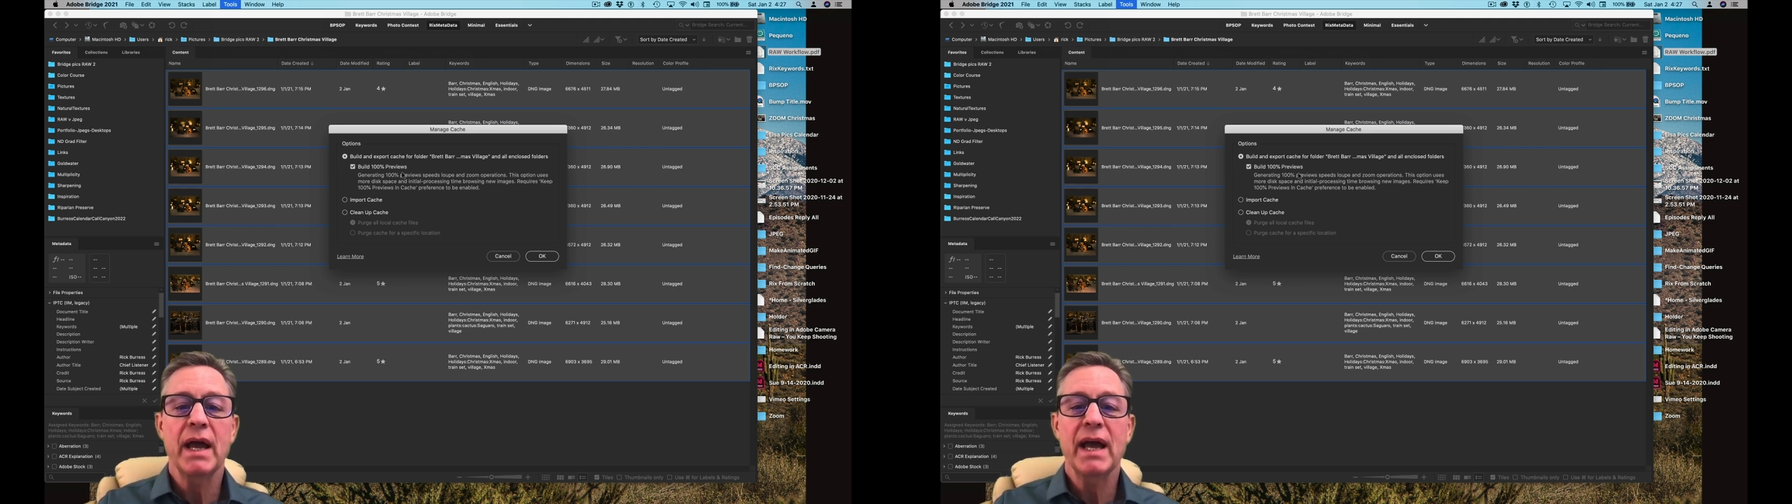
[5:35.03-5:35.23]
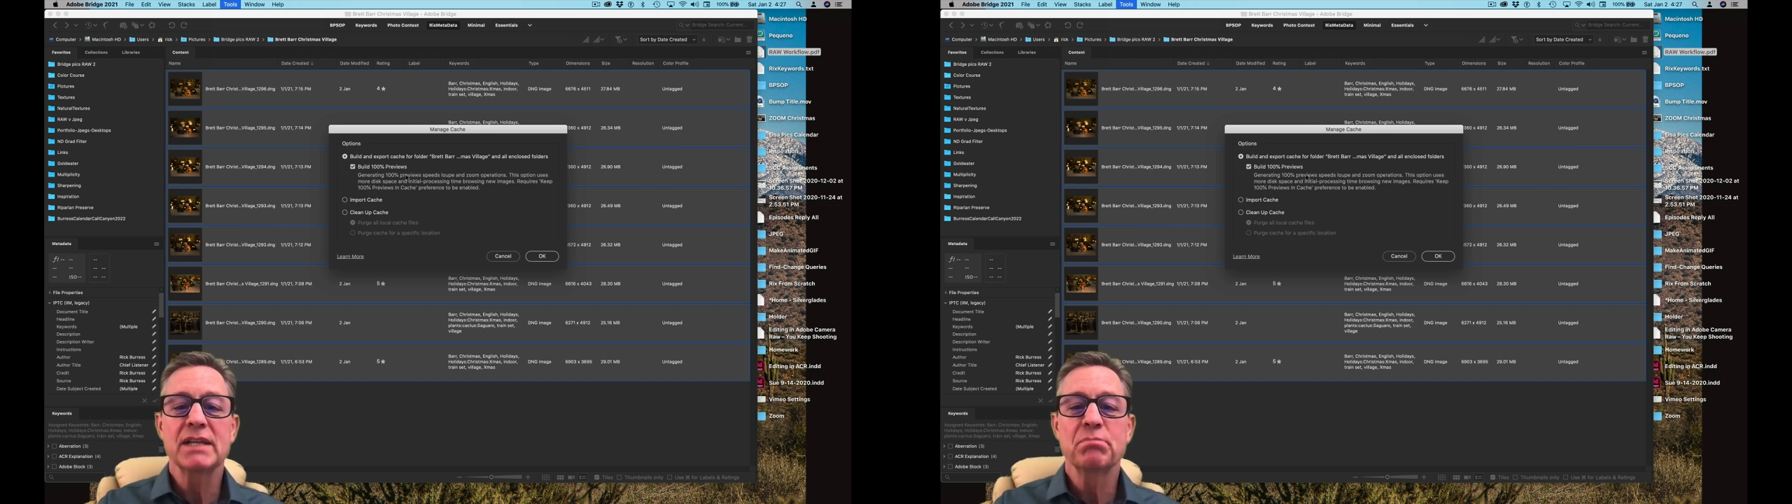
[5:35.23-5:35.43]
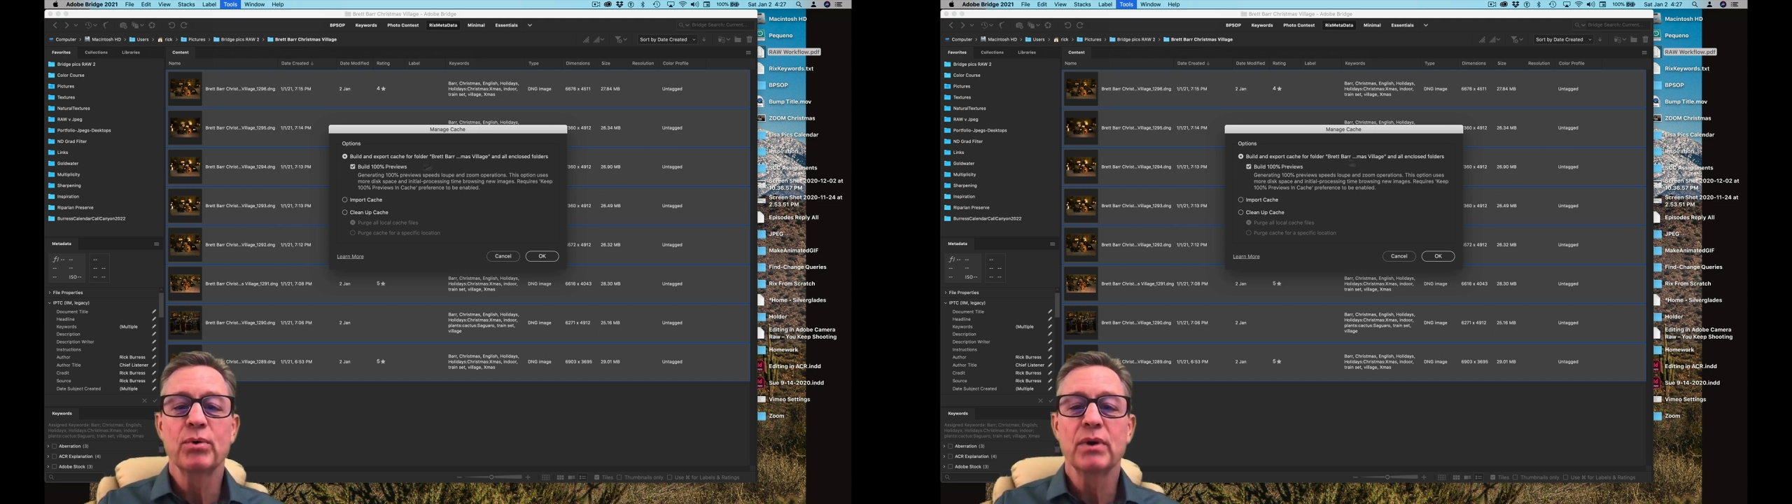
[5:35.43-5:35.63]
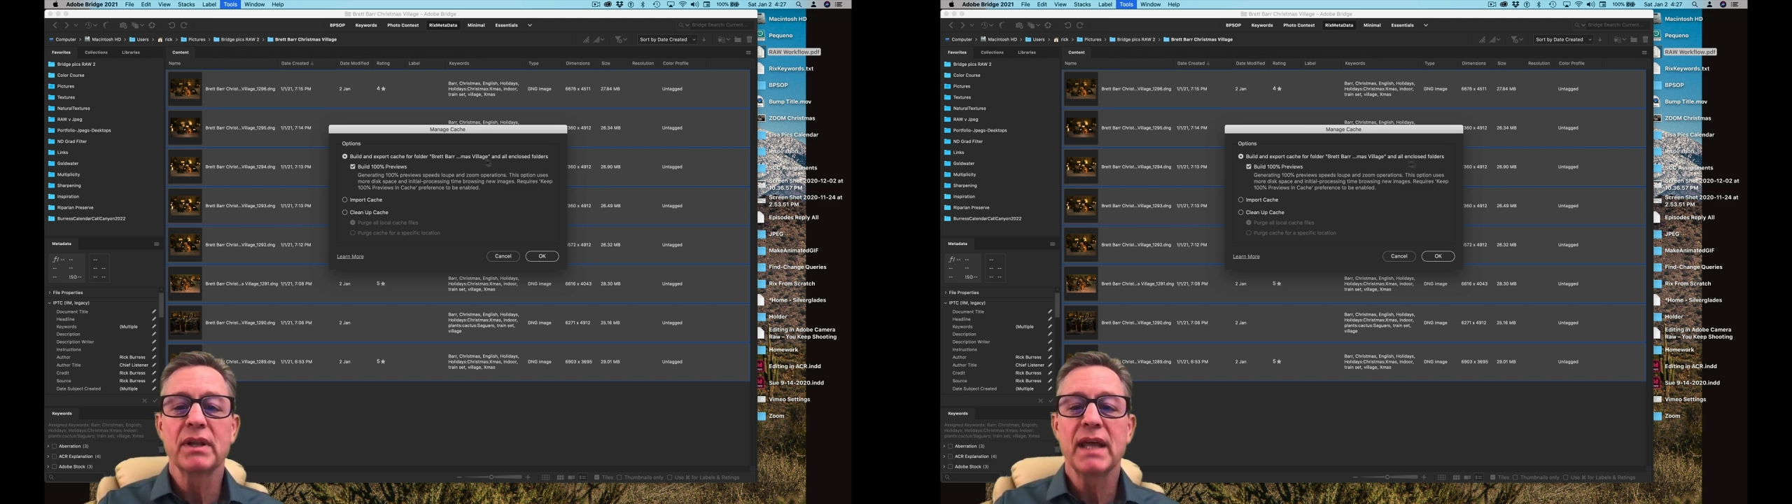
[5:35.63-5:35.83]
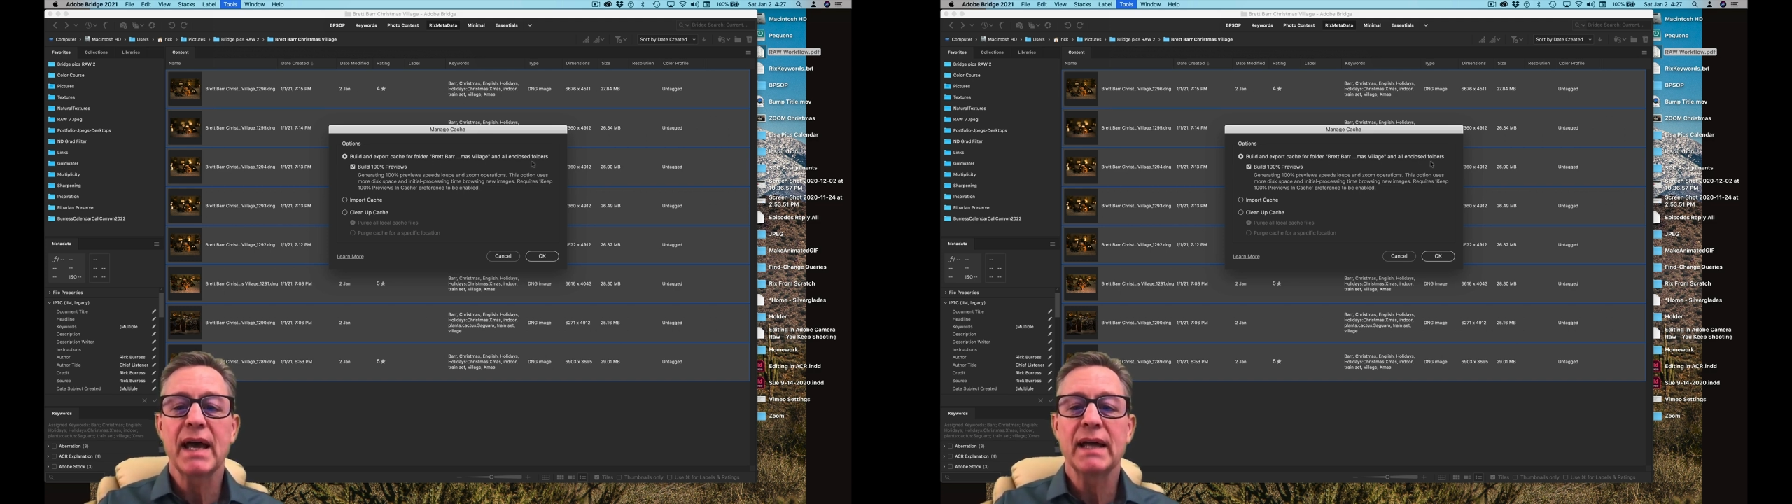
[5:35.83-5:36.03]
export
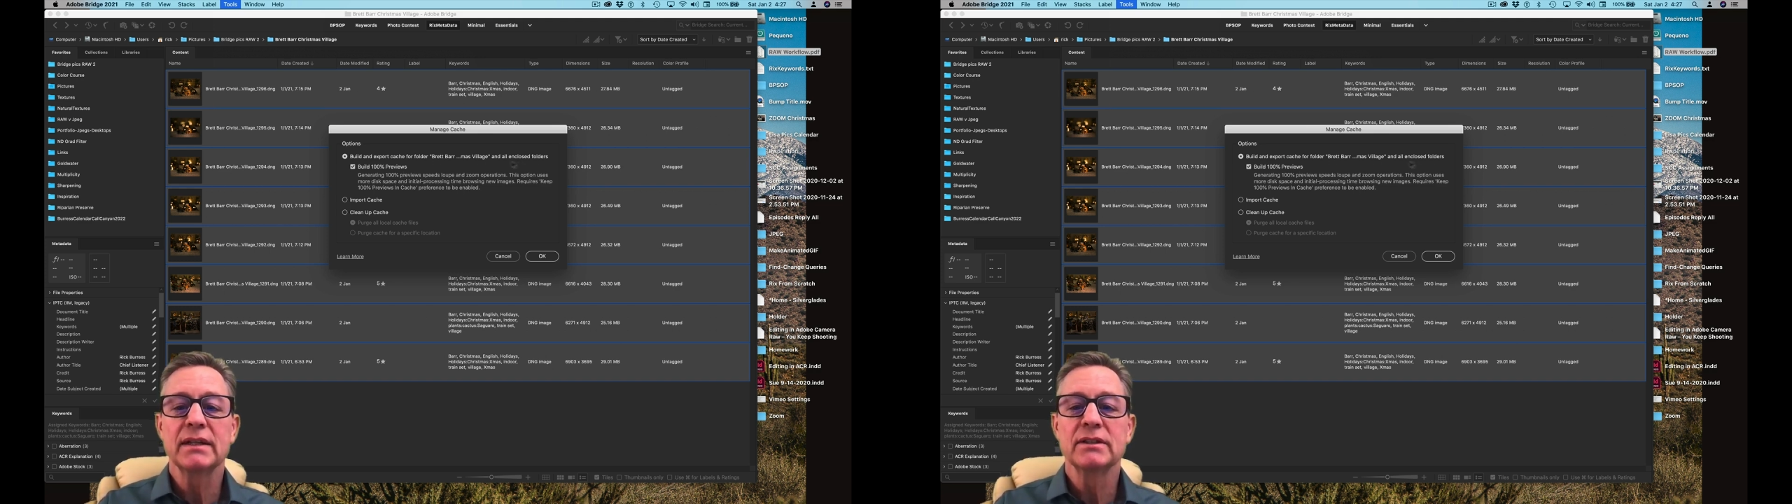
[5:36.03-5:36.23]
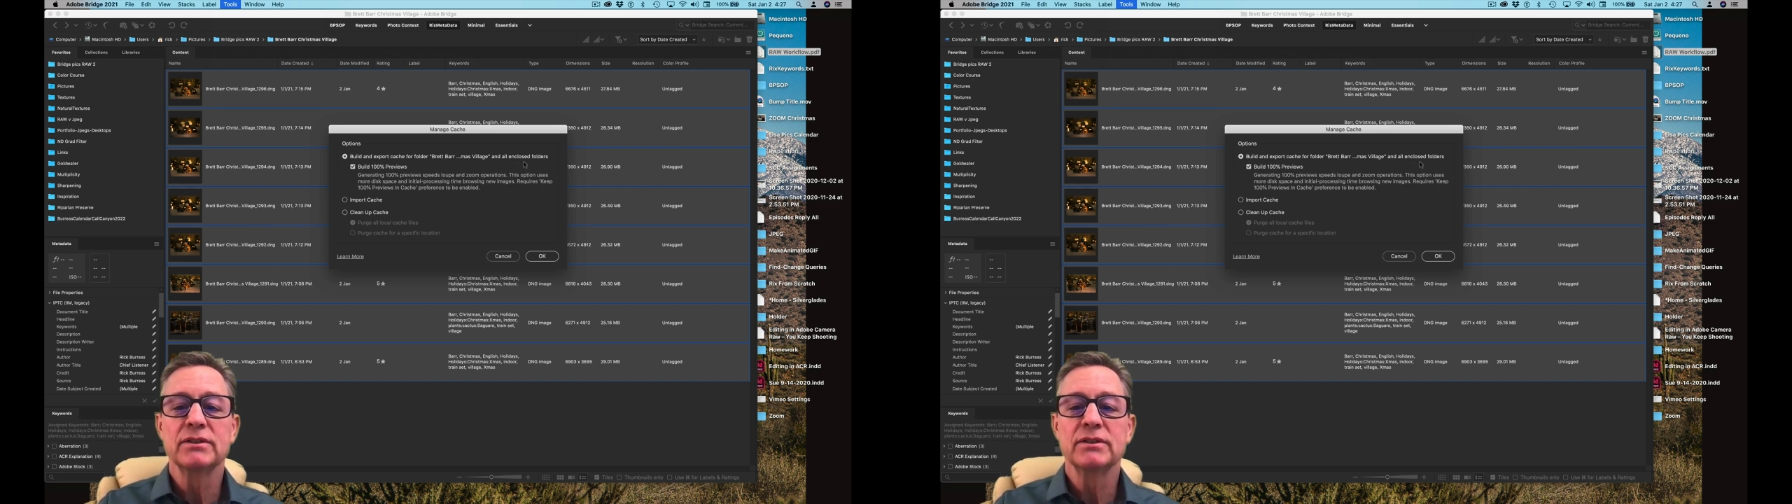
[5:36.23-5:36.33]
that